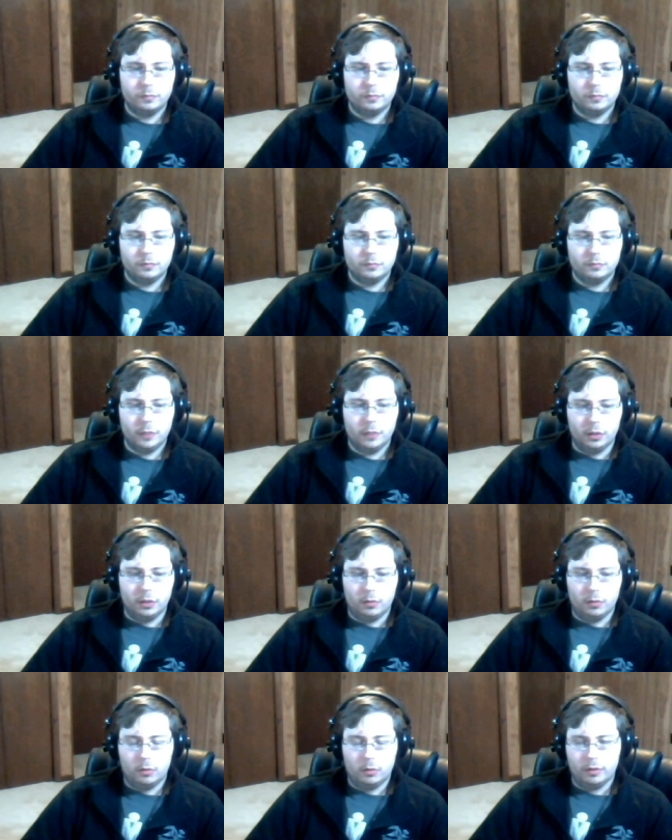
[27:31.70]

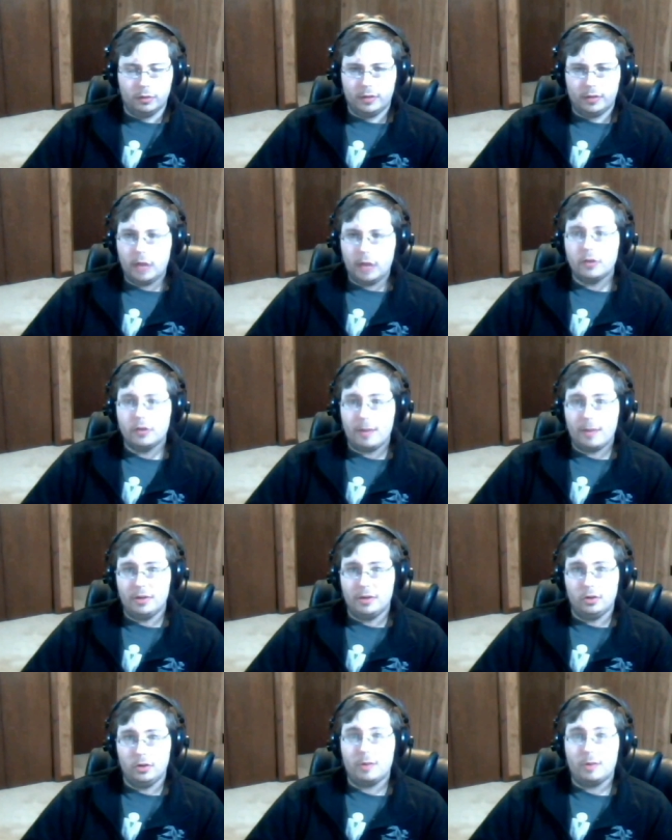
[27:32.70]
or characters who happen to
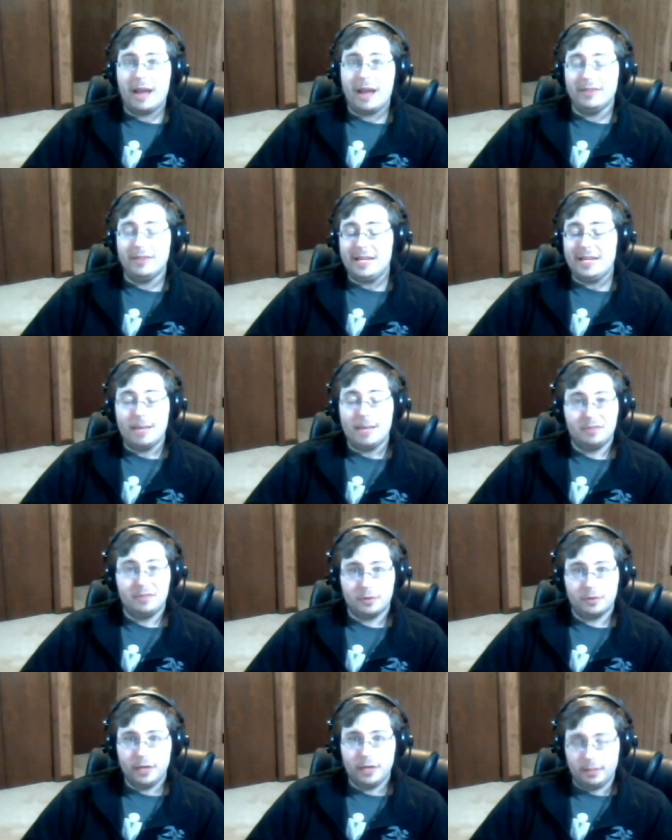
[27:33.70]
look behind the DM
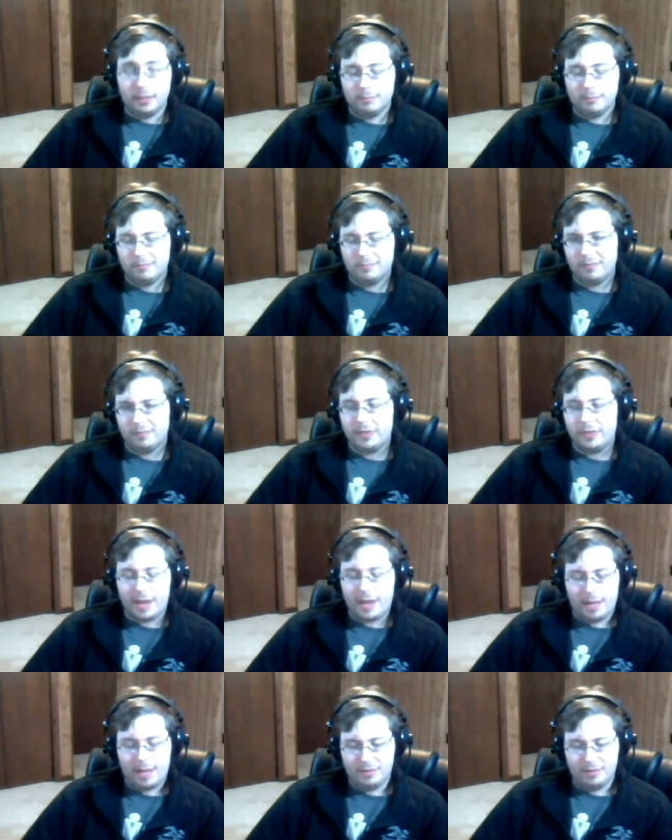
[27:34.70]
screen. That
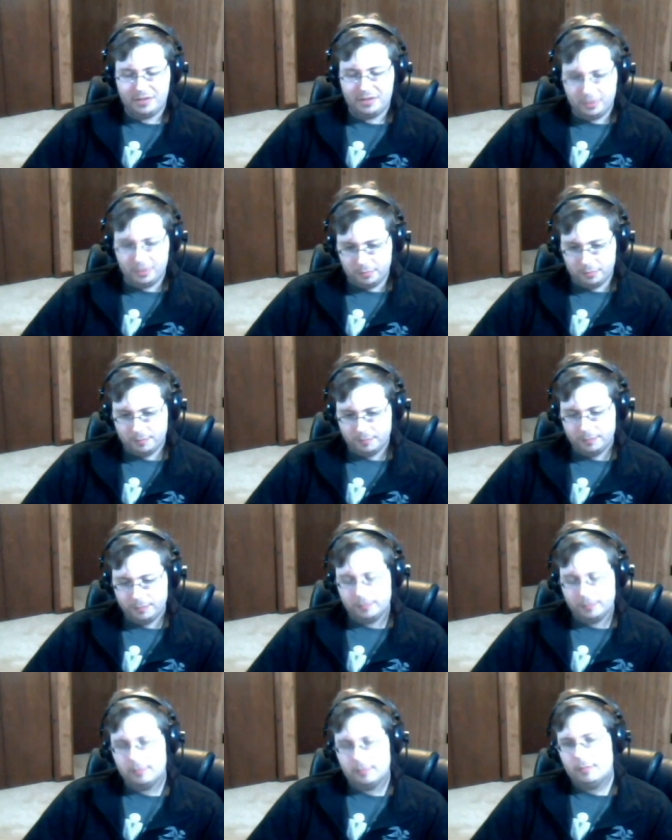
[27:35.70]
happens too.
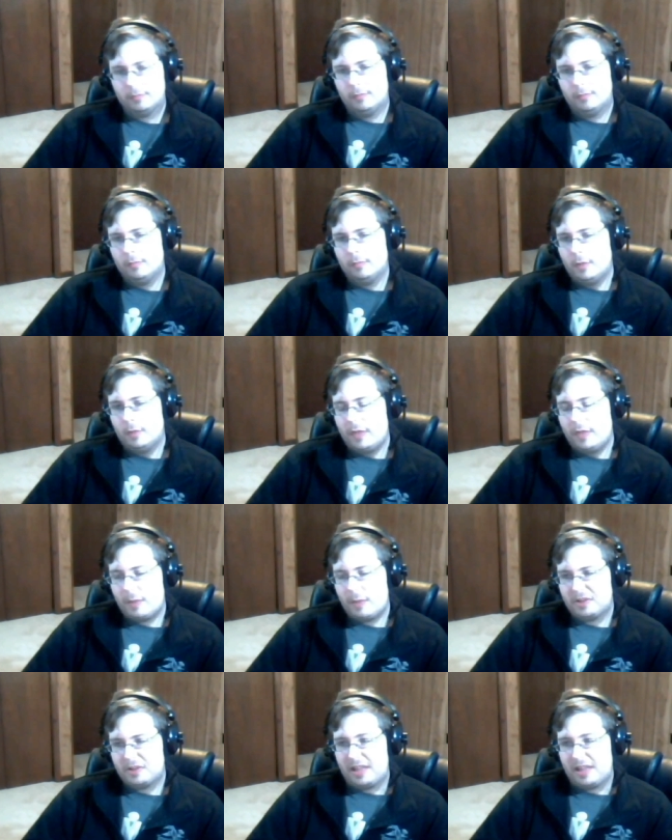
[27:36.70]
That
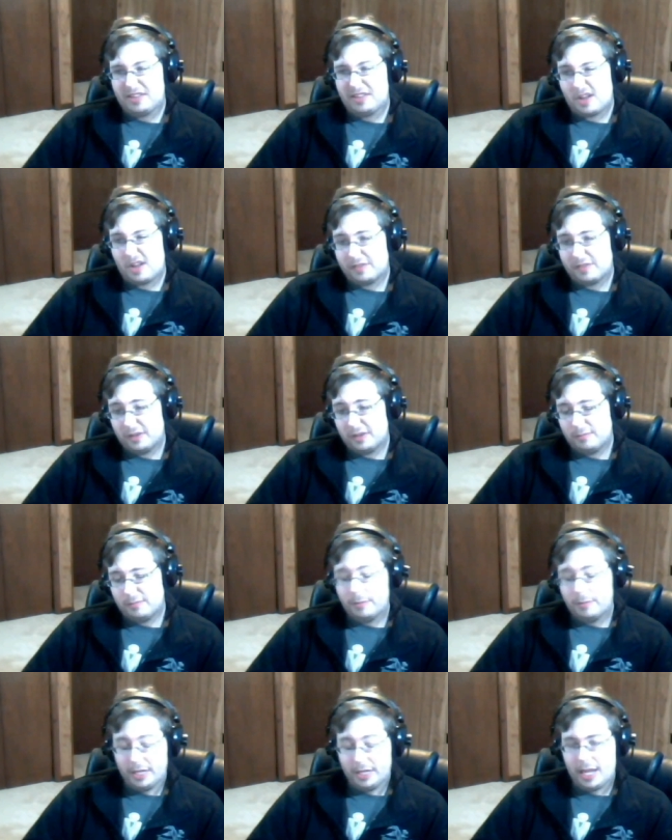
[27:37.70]
one's less often,
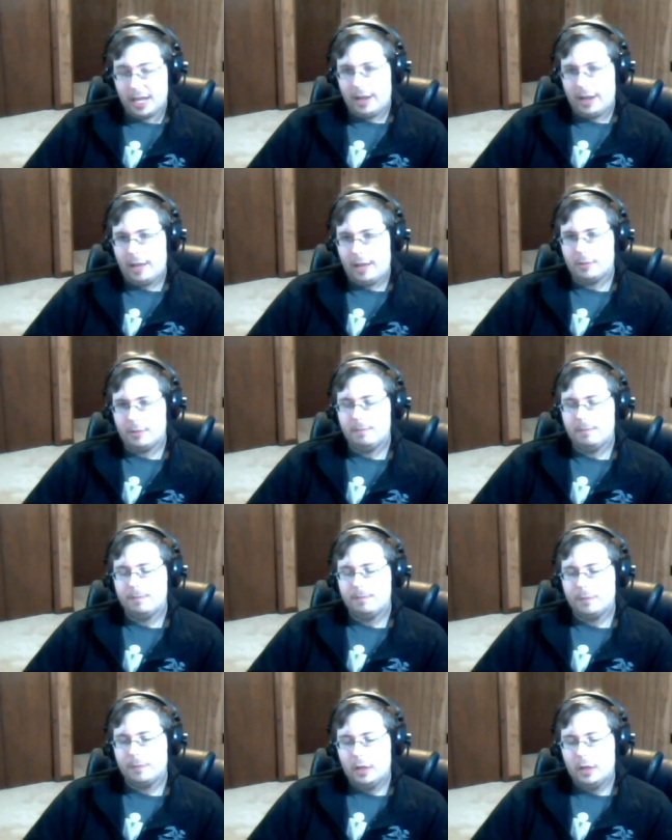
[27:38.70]
but it can happen.
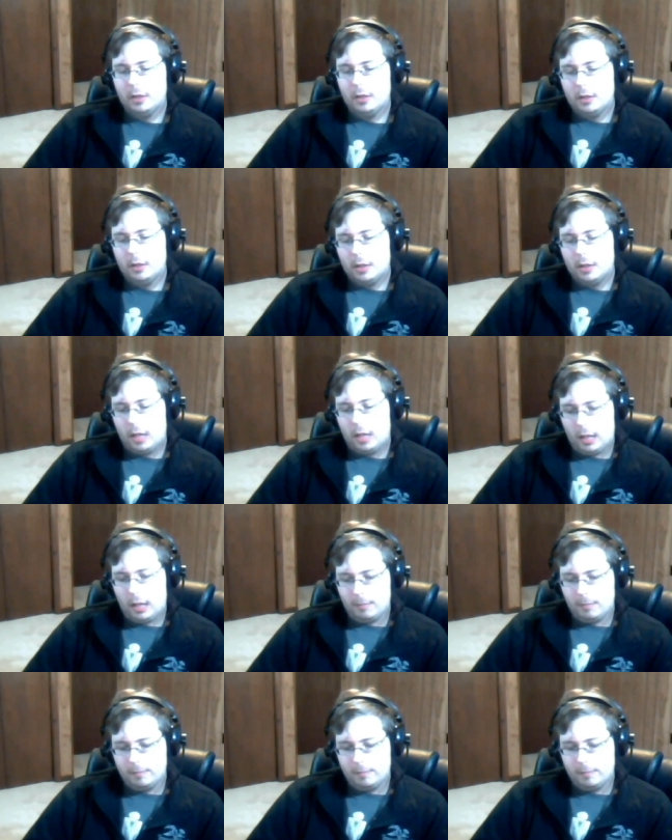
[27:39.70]
I